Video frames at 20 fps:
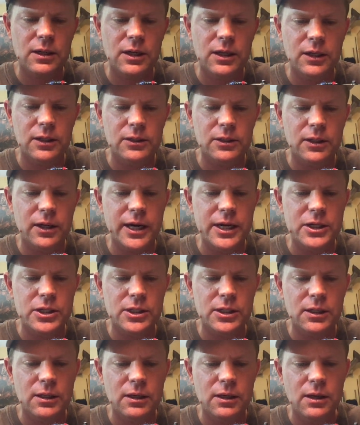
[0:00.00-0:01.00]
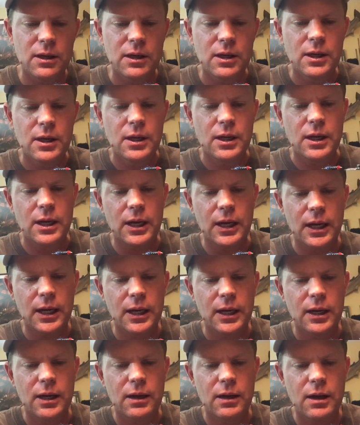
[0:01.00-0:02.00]
coloration
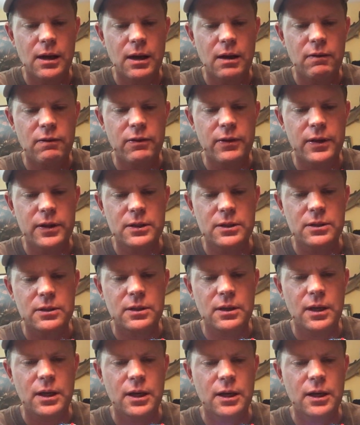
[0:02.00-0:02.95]
of this